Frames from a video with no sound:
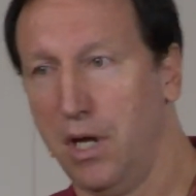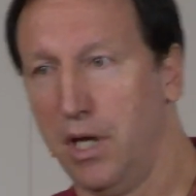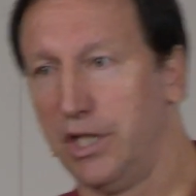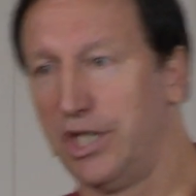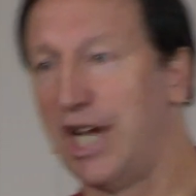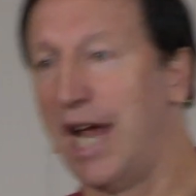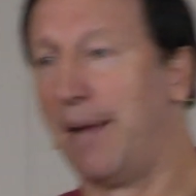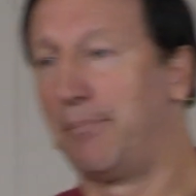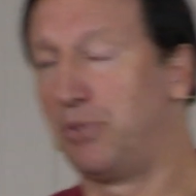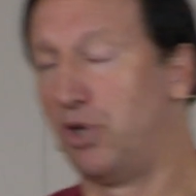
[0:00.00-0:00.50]

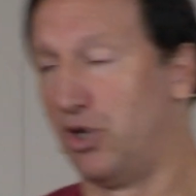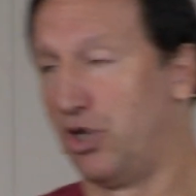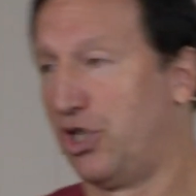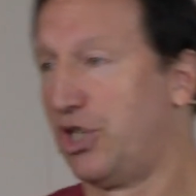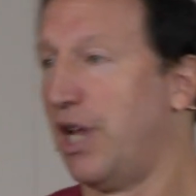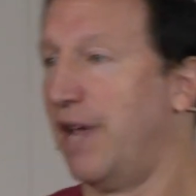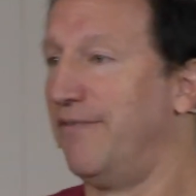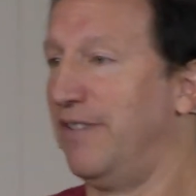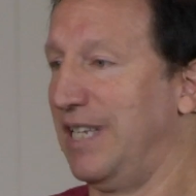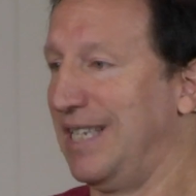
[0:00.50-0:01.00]
Chapter
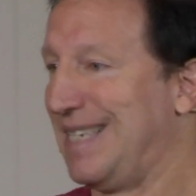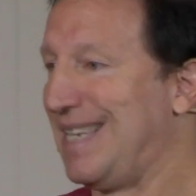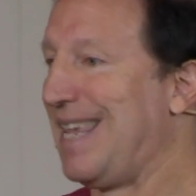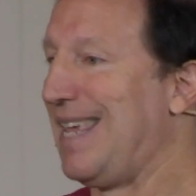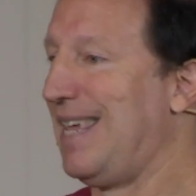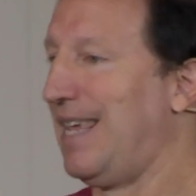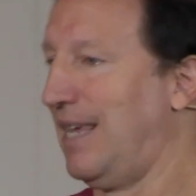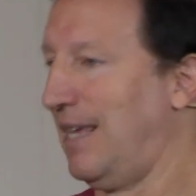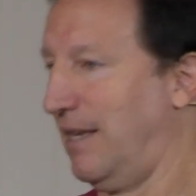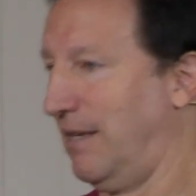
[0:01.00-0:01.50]

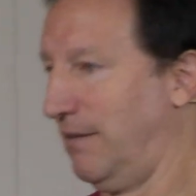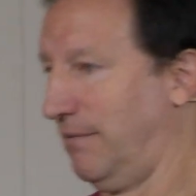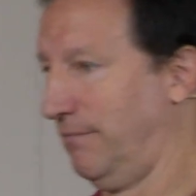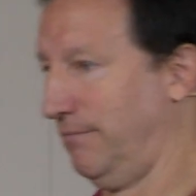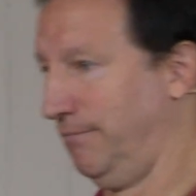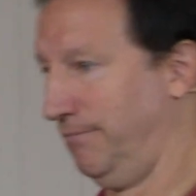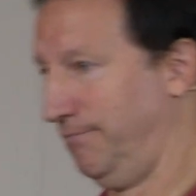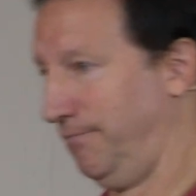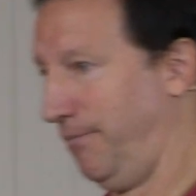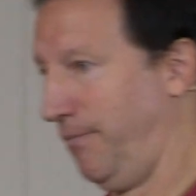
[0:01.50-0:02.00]
17
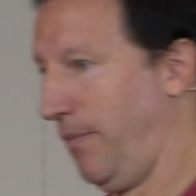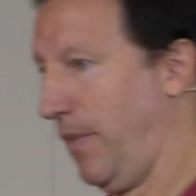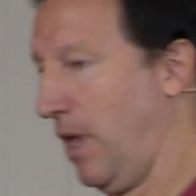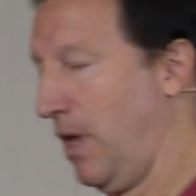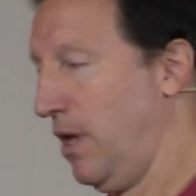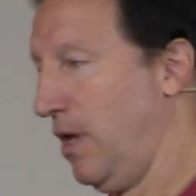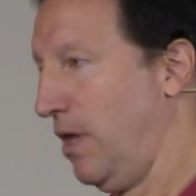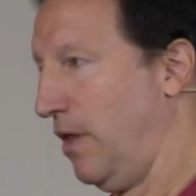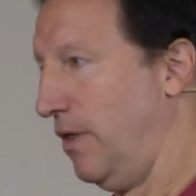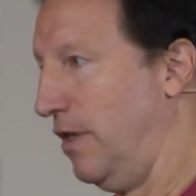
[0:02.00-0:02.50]

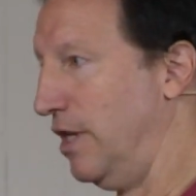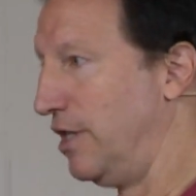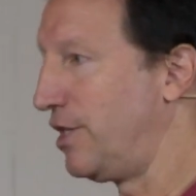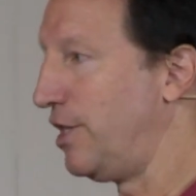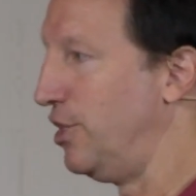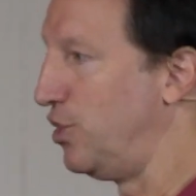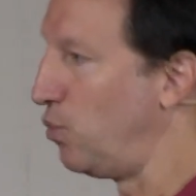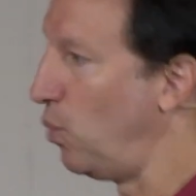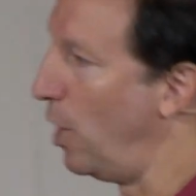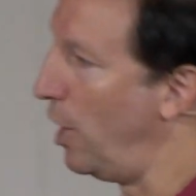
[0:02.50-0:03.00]
this
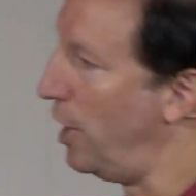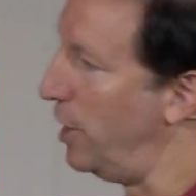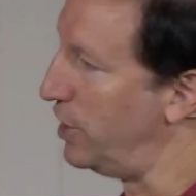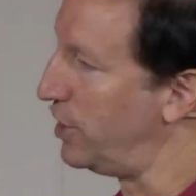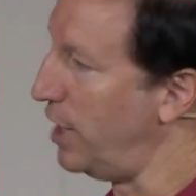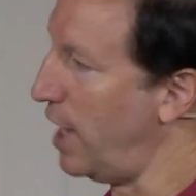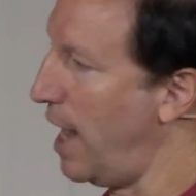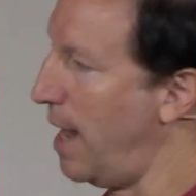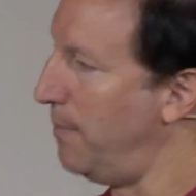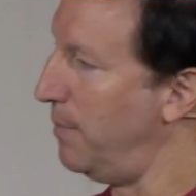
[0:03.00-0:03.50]
is where his
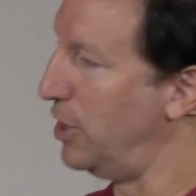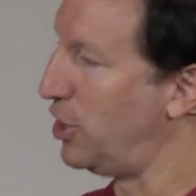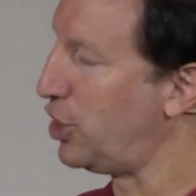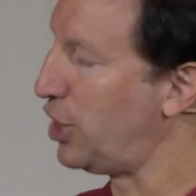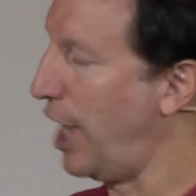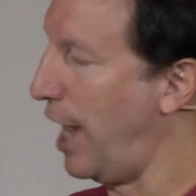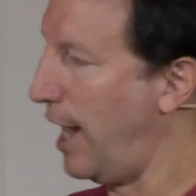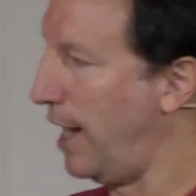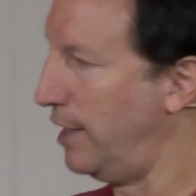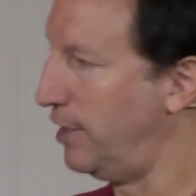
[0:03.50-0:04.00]
name is
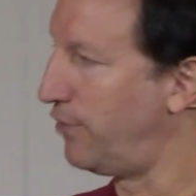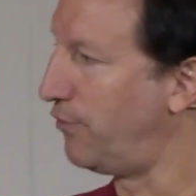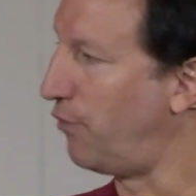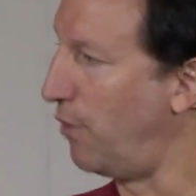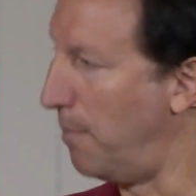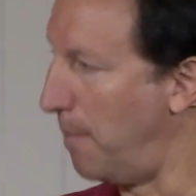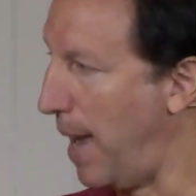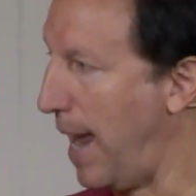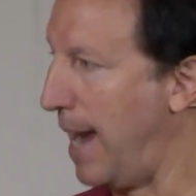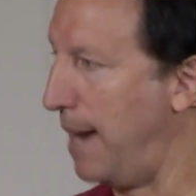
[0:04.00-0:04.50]
changed
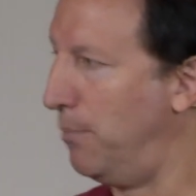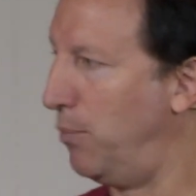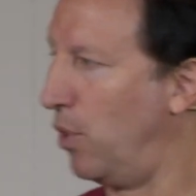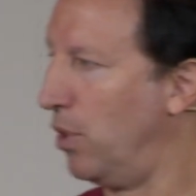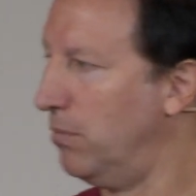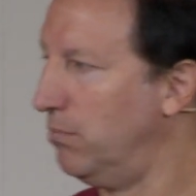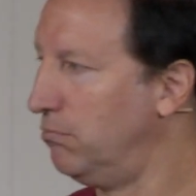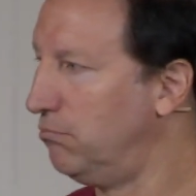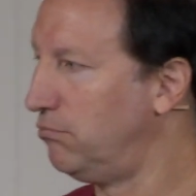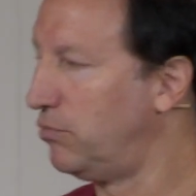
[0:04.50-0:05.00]
from
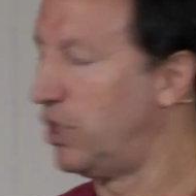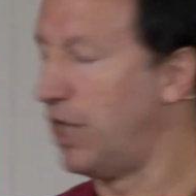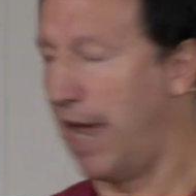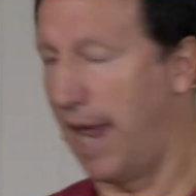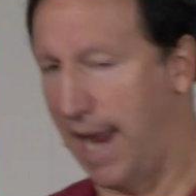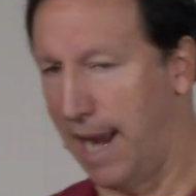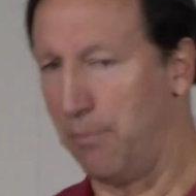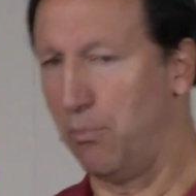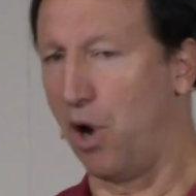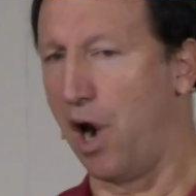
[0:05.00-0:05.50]
Abram
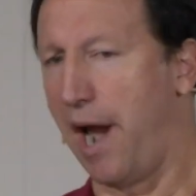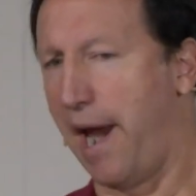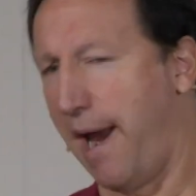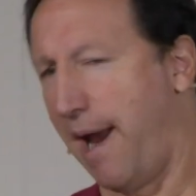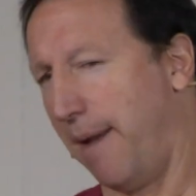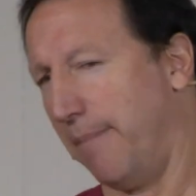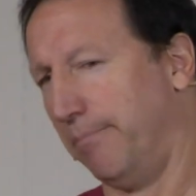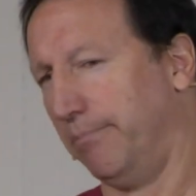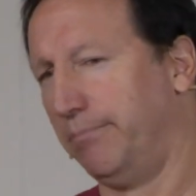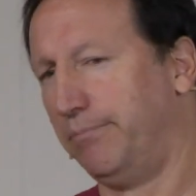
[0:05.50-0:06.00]
to
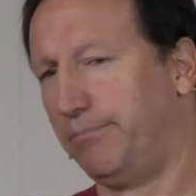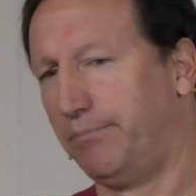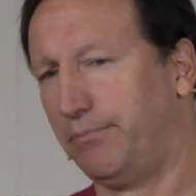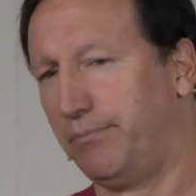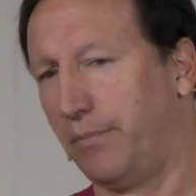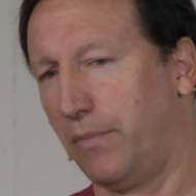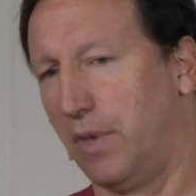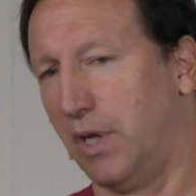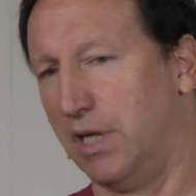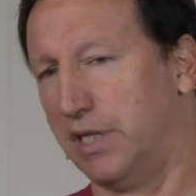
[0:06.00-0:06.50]
Abraham,
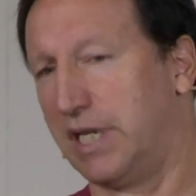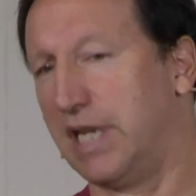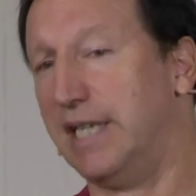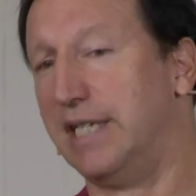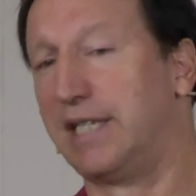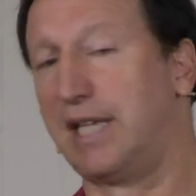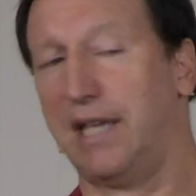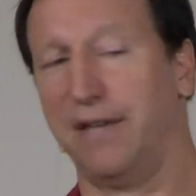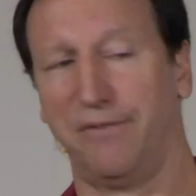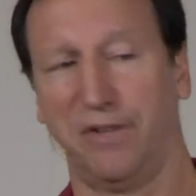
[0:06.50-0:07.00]
as
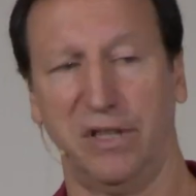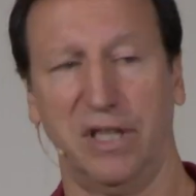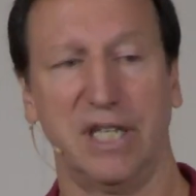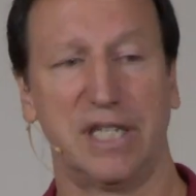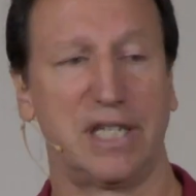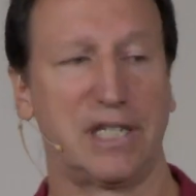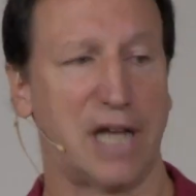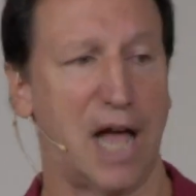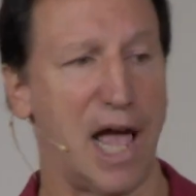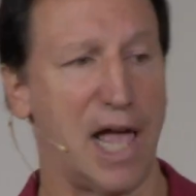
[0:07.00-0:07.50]
he's given the
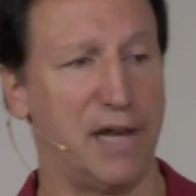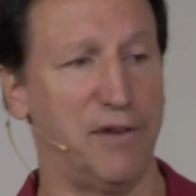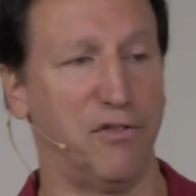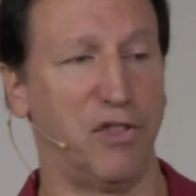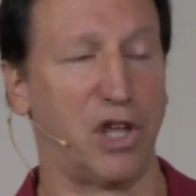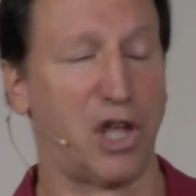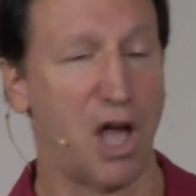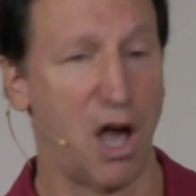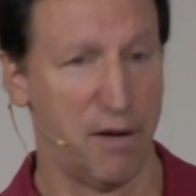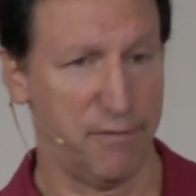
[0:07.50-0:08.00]
sign of
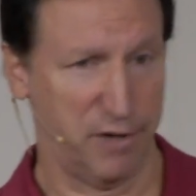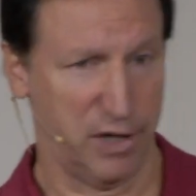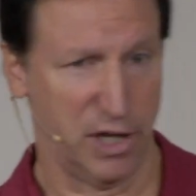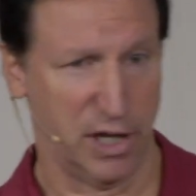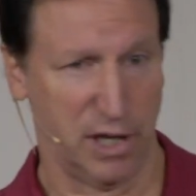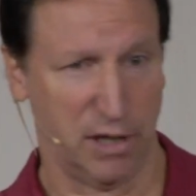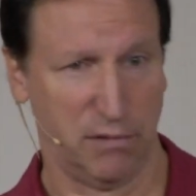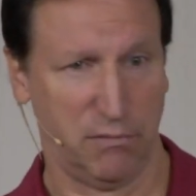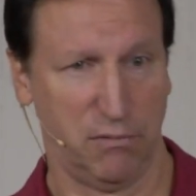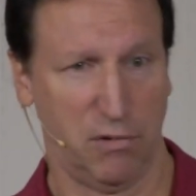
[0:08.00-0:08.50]
the
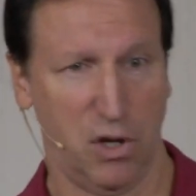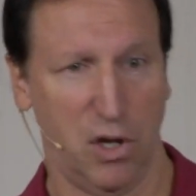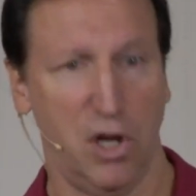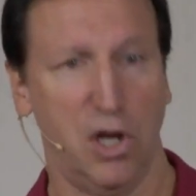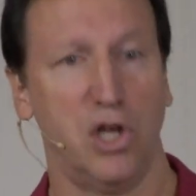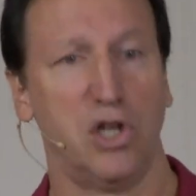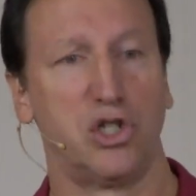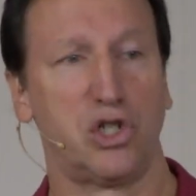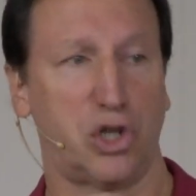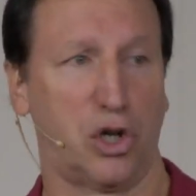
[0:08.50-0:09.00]
covenant,
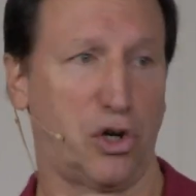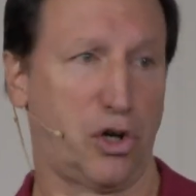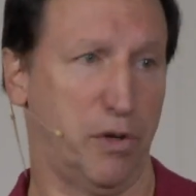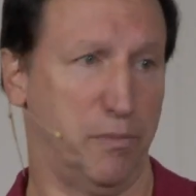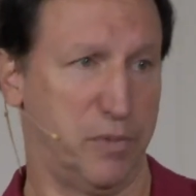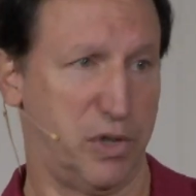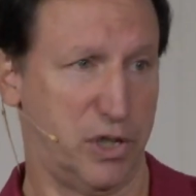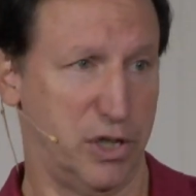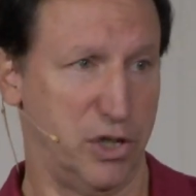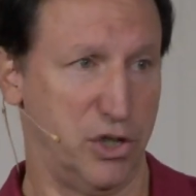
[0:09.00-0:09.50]

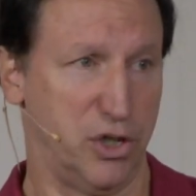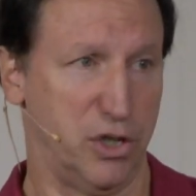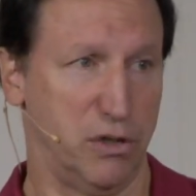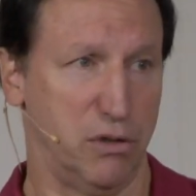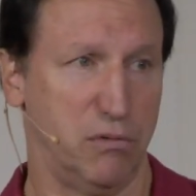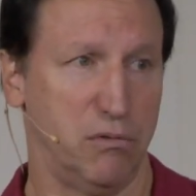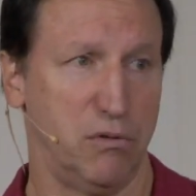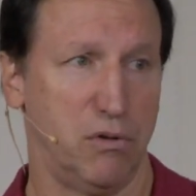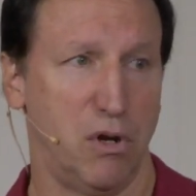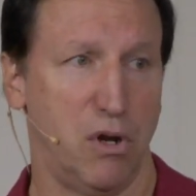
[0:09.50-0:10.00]
circumcision,
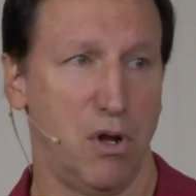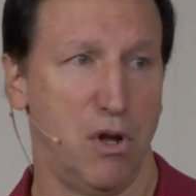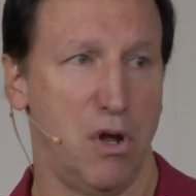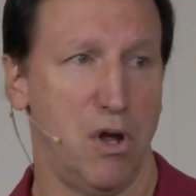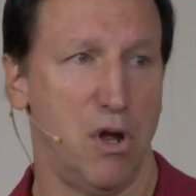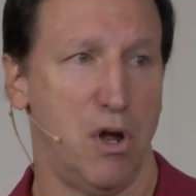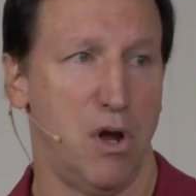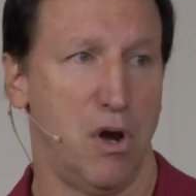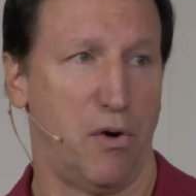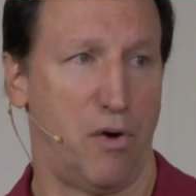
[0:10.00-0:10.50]

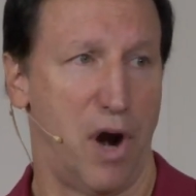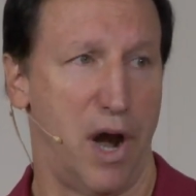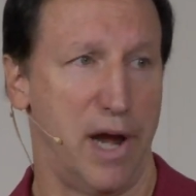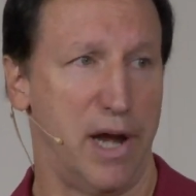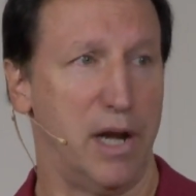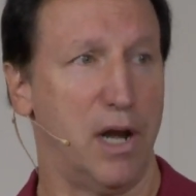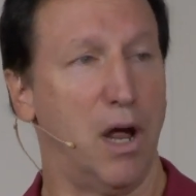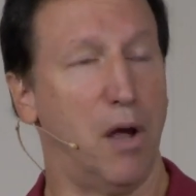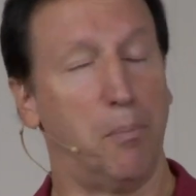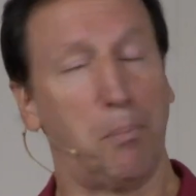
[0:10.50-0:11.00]

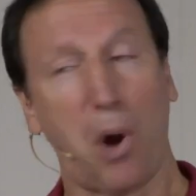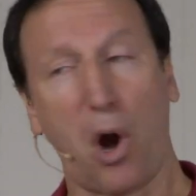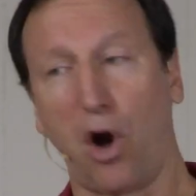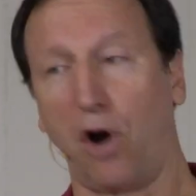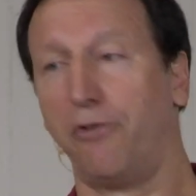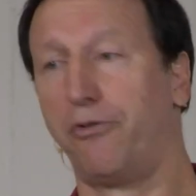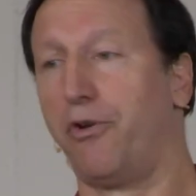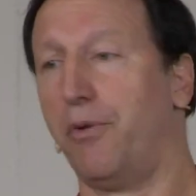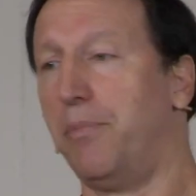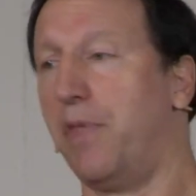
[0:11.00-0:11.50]
right?
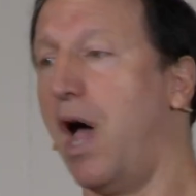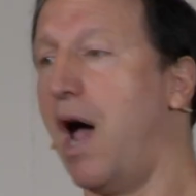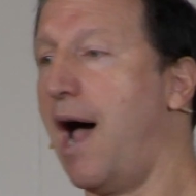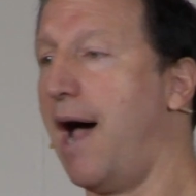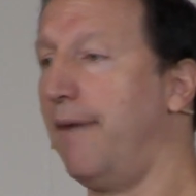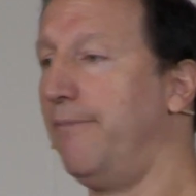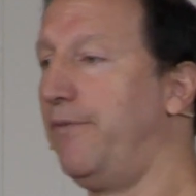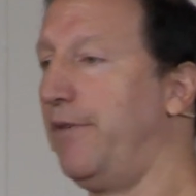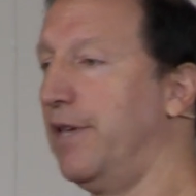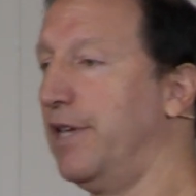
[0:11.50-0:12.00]
Apart from the
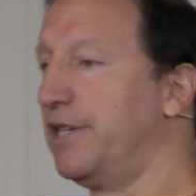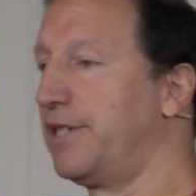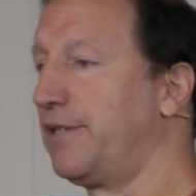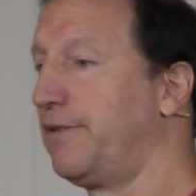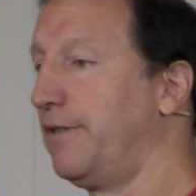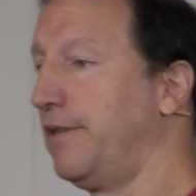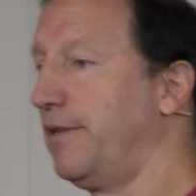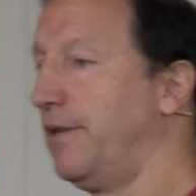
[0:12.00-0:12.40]
obvious